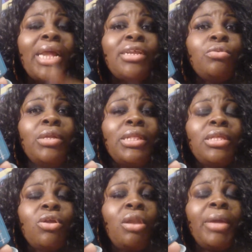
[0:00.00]
I just
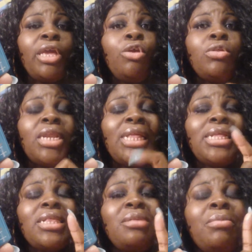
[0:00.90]
recently started back using it
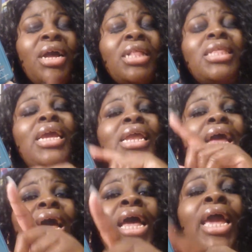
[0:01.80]
this month, and
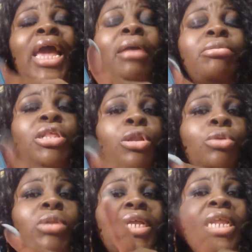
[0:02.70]
I
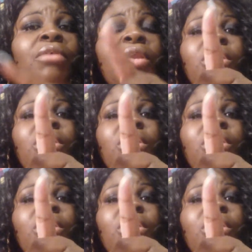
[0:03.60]
absolutely love it.